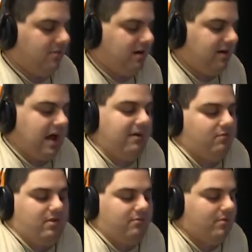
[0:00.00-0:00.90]
But I
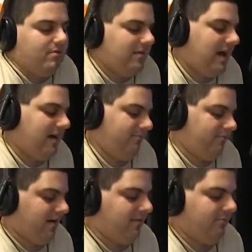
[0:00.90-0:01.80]
really was not
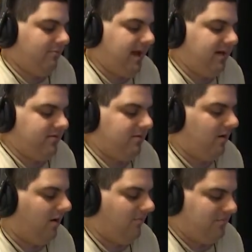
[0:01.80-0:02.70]
impressed with Bandis at
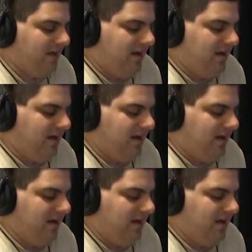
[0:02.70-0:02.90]
all